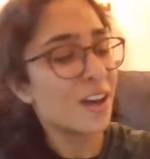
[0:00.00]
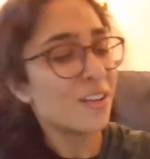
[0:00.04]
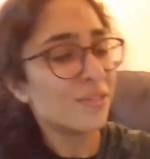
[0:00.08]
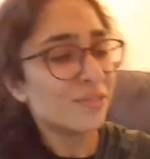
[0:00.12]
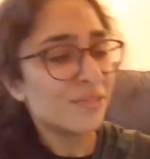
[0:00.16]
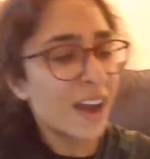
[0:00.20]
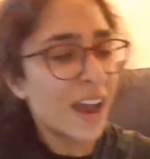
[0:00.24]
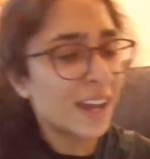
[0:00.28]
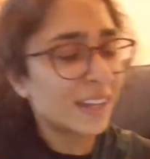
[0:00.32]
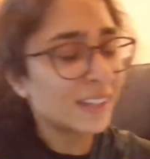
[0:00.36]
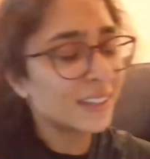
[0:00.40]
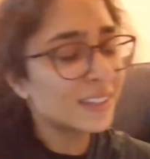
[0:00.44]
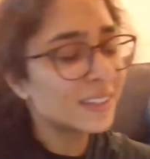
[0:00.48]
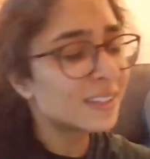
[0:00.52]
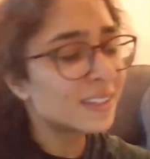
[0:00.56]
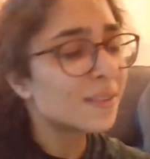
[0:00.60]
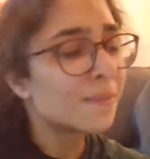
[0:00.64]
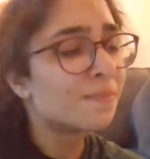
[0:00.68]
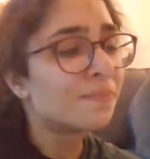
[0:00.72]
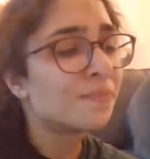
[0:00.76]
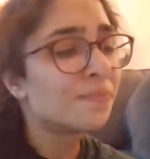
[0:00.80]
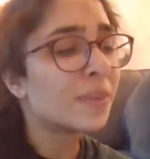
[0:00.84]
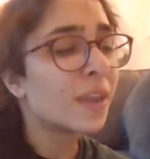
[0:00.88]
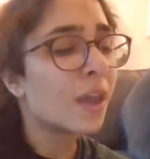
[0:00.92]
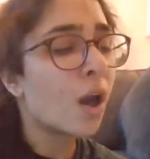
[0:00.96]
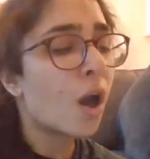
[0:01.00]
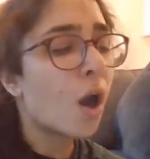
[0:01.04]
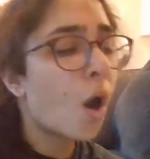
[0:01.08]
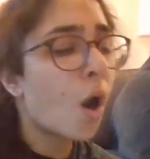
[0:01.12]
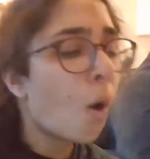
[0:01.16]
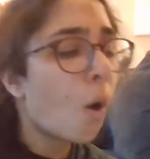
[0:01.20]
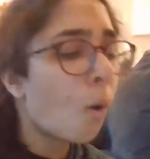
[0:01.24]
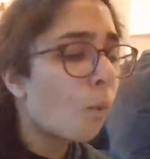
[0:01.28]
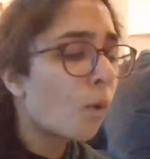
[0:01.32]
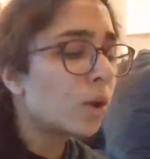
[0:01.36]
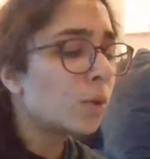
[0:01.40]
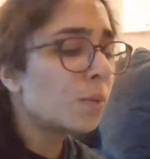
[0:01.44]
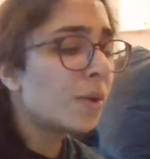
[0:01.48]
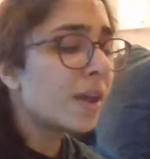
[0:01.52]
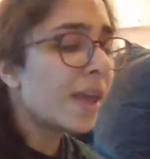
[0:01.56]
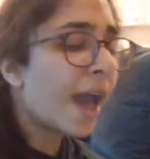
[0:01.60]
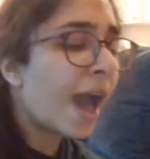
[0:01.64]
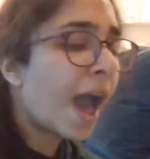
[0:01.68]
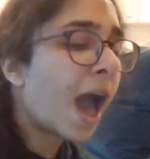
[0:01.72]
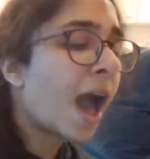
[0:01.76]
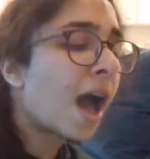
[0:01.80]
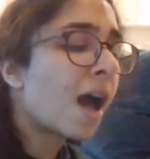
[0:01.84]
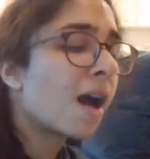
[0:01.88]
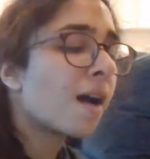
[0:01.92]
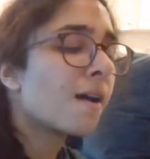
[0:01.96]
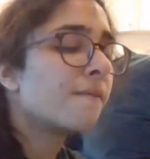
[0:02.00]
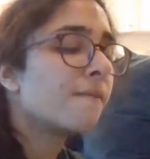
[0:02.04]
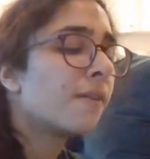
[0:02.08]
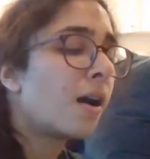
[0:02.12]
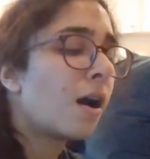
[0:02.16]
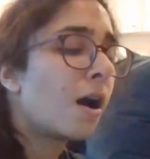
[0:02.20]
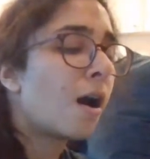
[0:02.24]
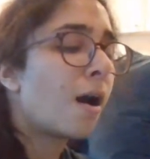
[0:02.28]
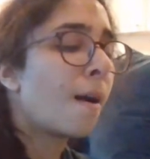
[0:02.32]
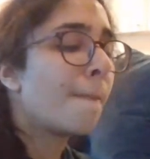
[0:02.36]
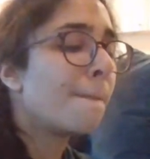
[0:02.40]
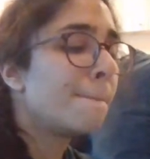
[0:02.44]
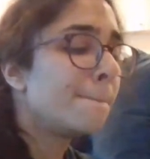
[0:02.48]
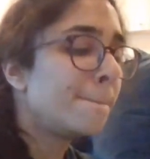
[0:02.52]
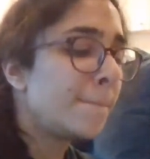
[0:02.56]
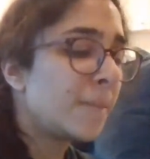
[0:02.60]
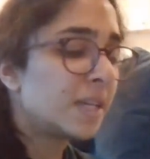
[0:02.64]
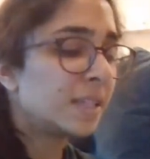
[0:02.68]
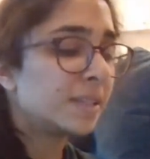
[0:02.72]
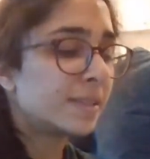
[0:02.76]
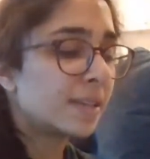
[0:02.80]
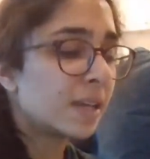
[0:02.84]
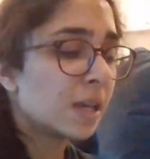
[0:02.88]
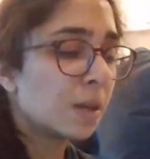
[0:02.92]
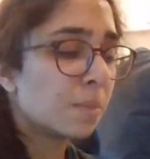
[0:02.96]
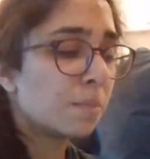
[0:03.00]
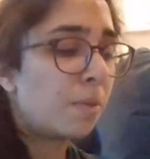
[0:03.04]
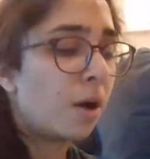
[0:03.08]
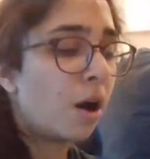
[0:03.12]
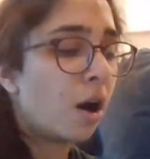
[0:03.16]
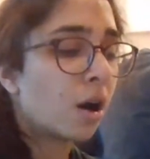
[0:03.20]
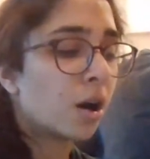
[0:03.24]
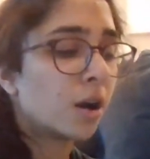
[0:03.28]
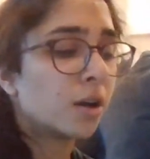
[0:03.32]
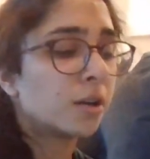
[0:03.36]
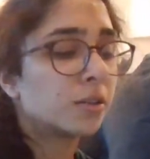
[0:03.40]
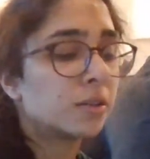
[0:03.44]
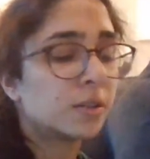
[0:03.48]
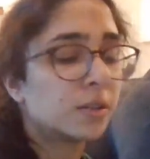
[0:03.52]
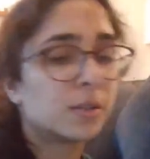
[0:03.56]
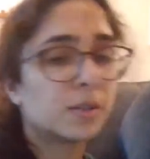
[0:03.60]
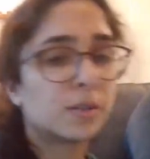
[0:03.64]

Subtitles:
Friends, when we have a missing part,